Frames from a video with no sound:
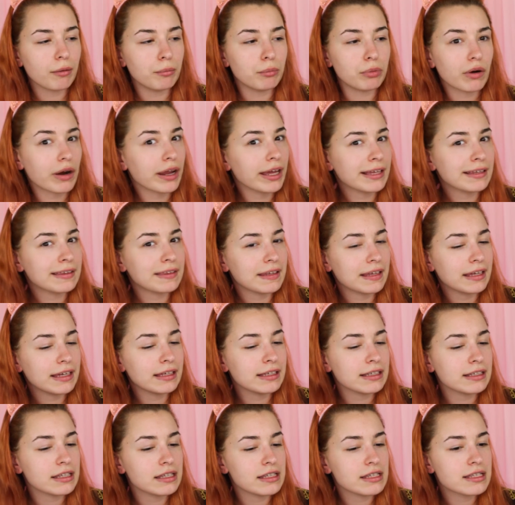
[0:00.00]
break
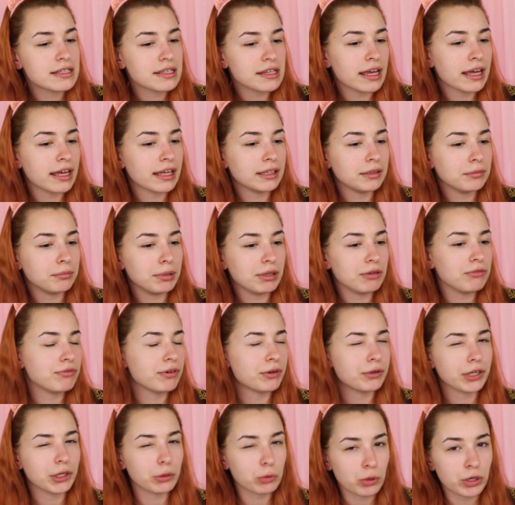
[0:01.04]
things, and be
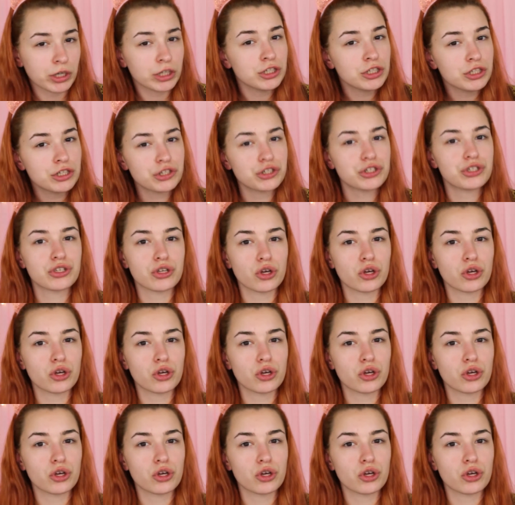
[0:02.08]
very cringe.